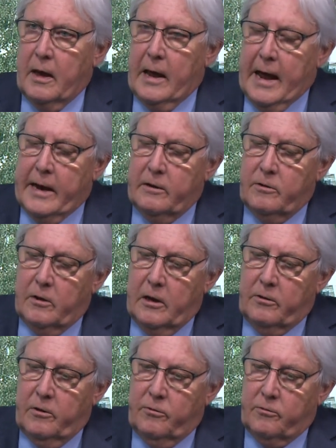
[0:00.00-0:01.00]
And
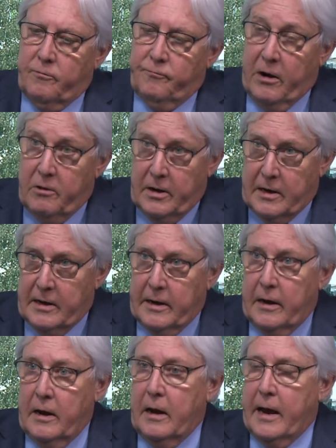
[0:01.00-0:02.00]
it is very clear,